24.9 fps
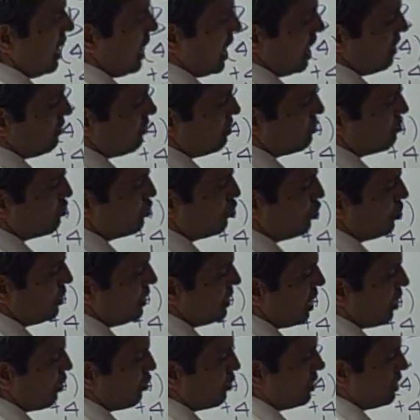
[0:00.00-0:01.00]
and we move
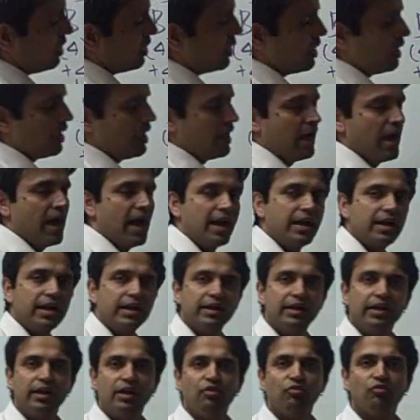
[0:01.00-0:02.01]
down and
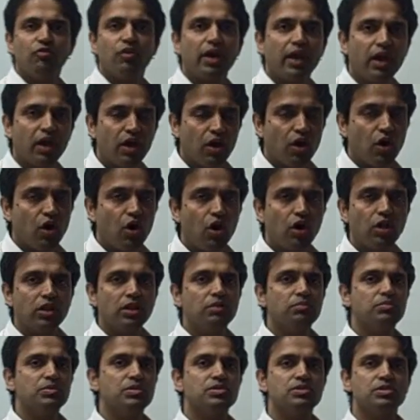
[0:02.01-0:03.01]
identify all
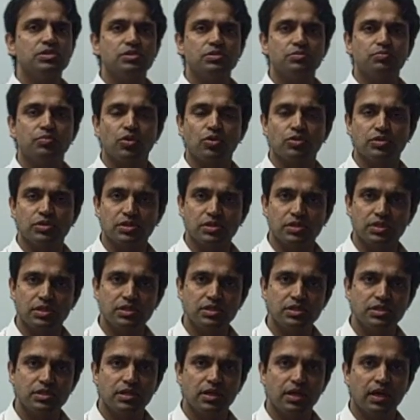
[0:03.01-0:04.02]
the business
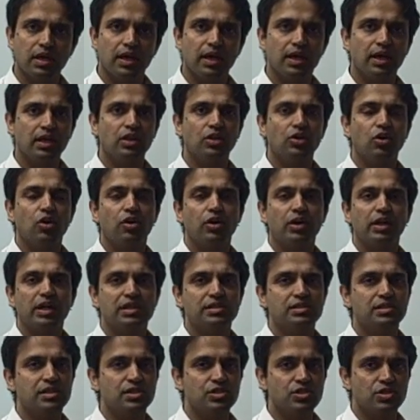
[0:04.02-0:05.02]
processes in the
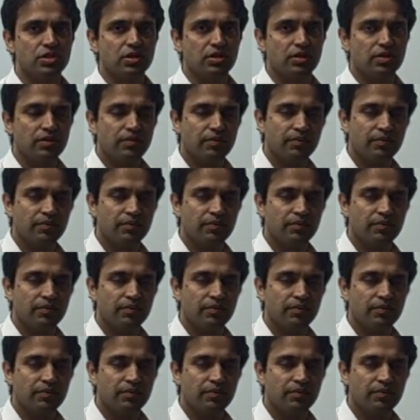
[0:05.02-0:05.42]
organization.